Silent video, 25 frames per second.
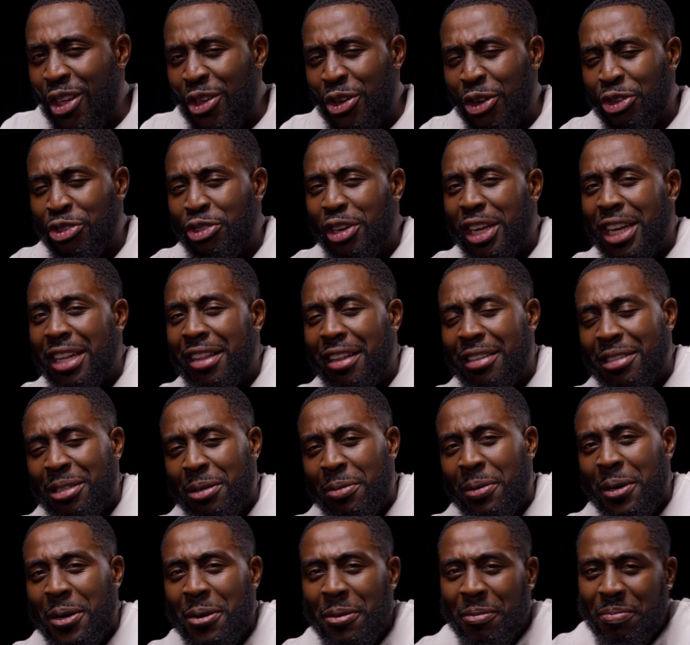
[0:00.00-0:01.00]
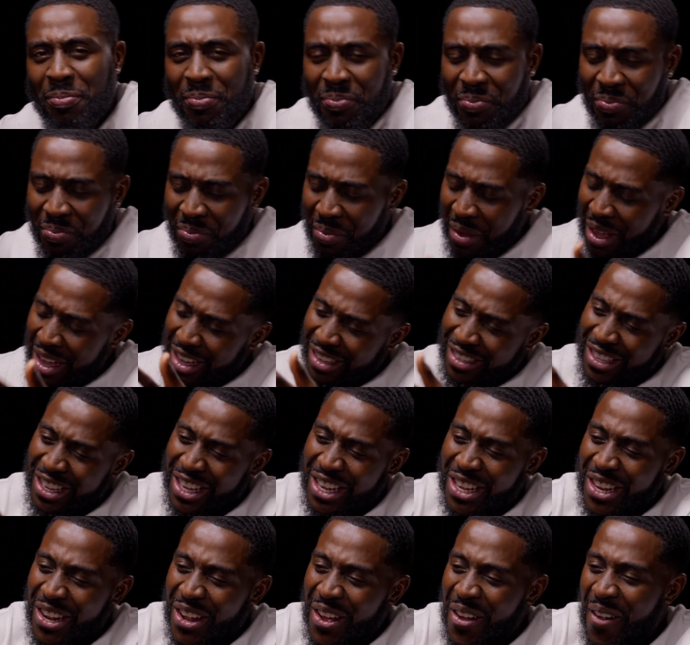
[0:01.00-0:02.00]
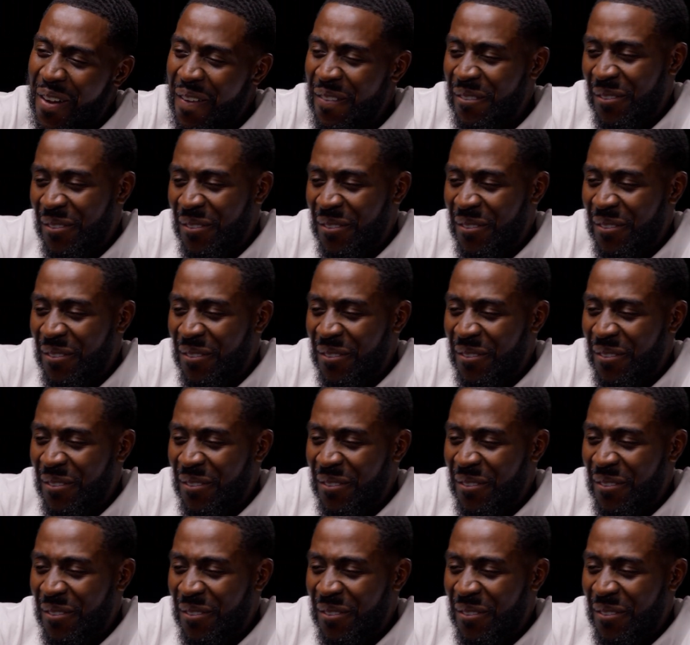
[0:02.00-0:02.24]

the trainer does it well. So you know.